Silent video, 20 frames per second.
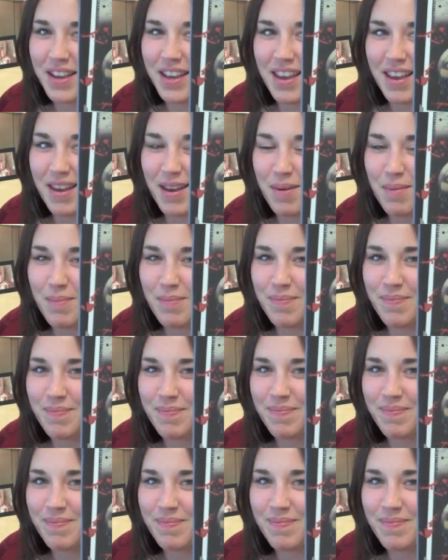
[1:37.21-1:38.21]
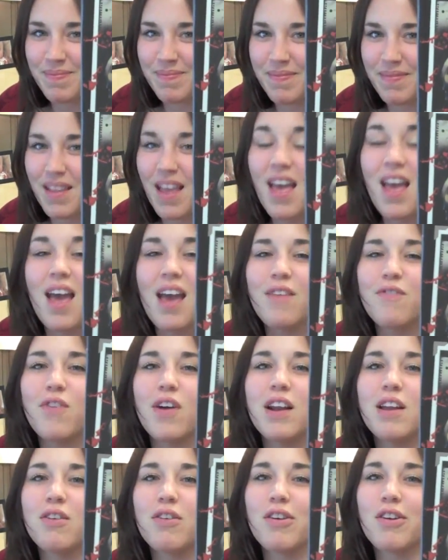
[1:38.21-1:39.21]
Camp. And
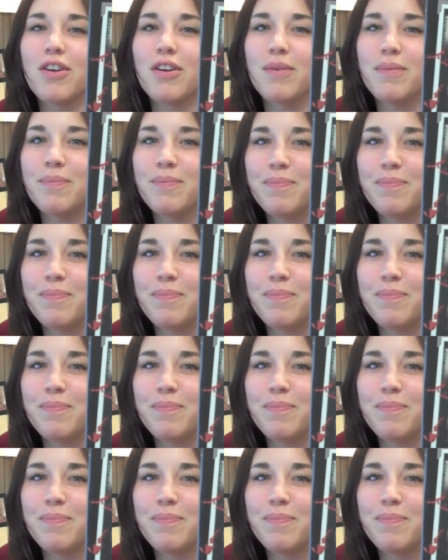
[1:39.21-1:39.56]
Freddy Krueger.